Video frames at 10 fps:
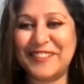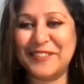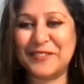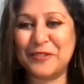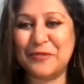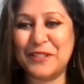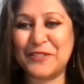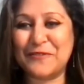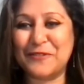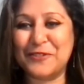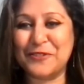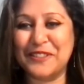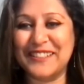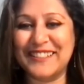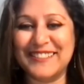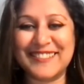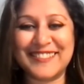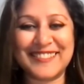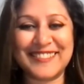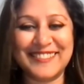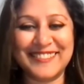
so much for joining us.